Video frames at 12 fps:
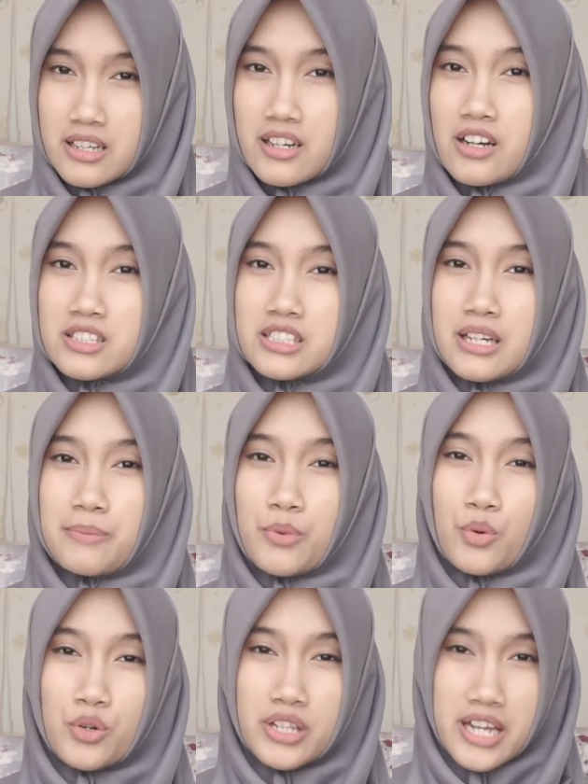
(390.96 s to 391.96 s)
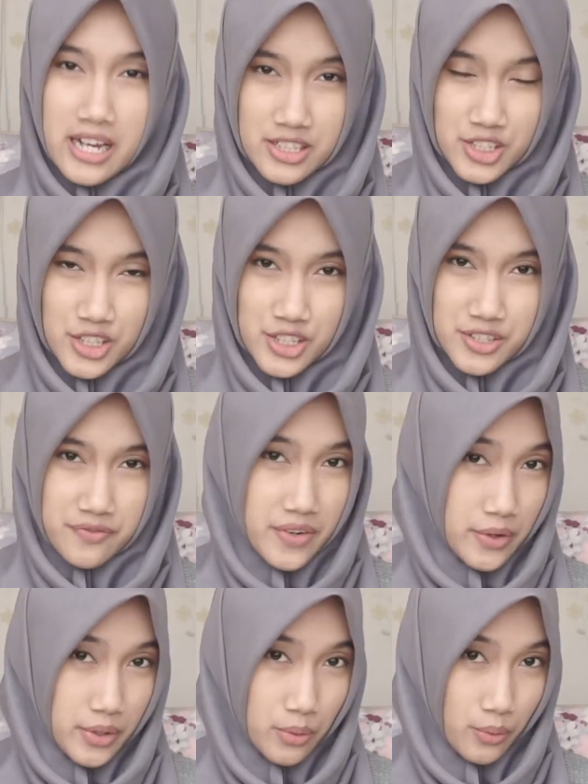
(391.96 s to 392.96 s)
concept or the answers
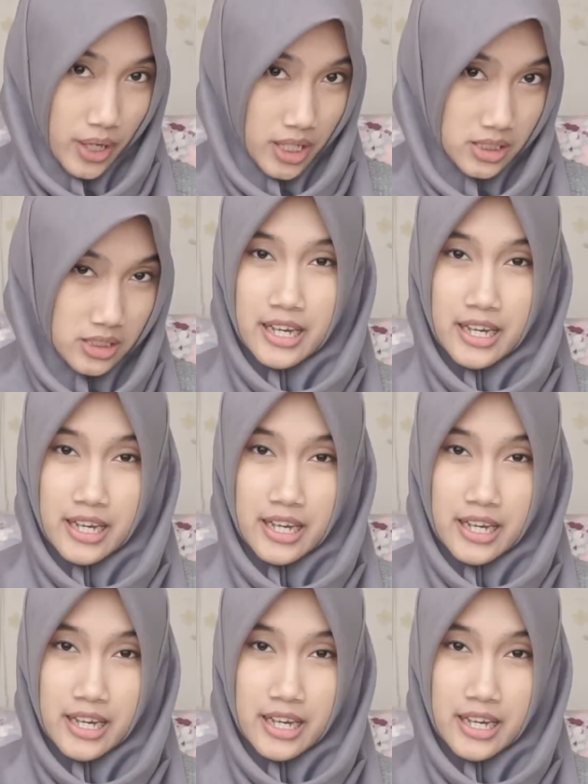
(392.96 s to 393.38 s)
very well.